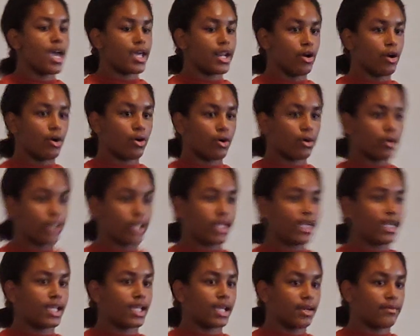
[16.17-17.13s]
and
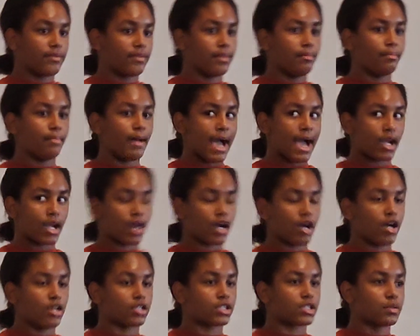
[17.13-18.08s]
only give them back
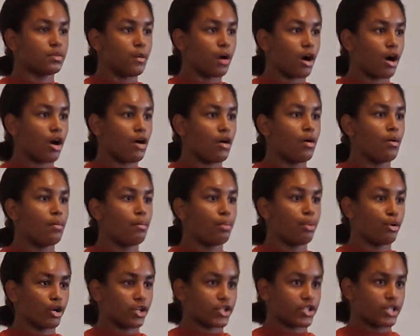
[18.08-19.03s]
a small
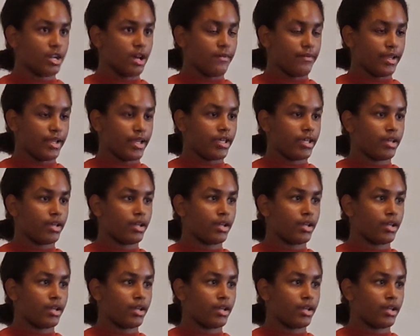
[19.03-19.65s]
portion of it.